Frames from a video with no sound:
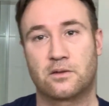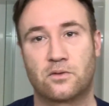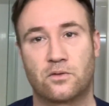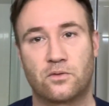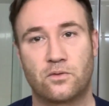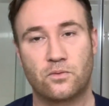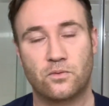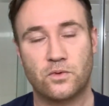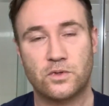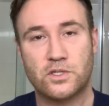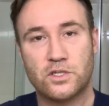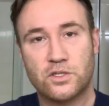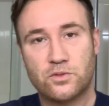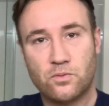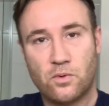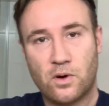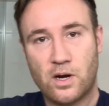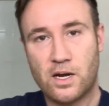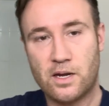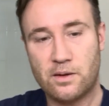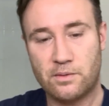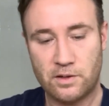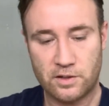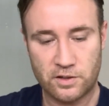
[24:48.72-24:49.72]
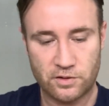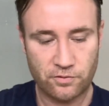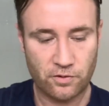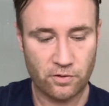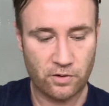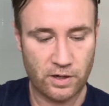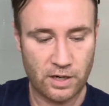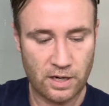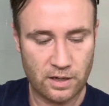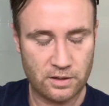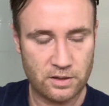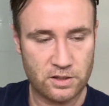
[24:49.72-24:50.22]
Which is why it's
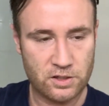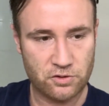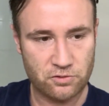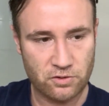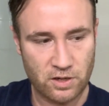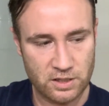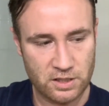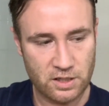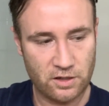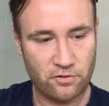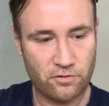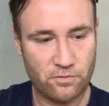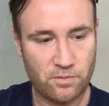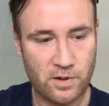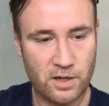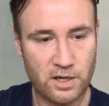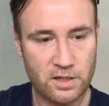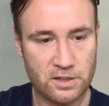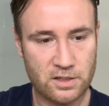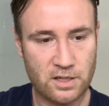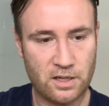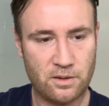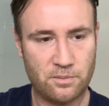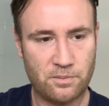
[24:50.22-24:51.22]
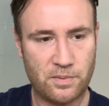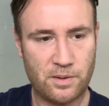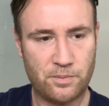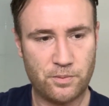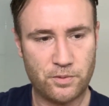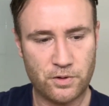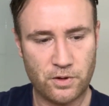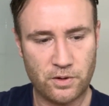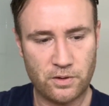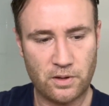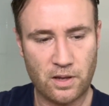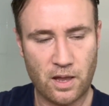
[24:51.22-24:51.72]
very distressing for me to see that people
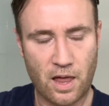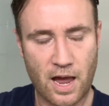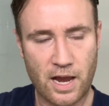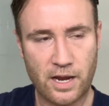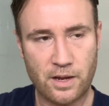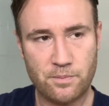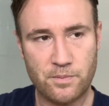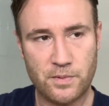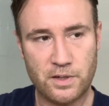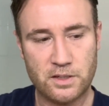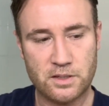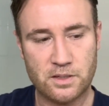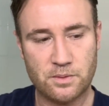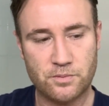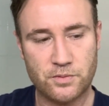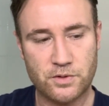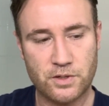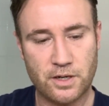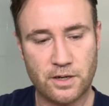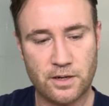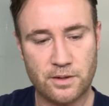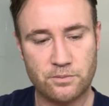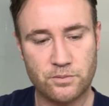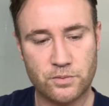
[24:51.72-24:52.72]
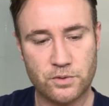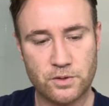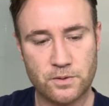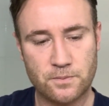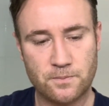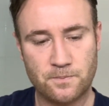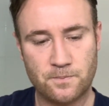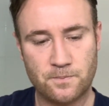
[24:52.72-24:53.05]
don't like me sometimes.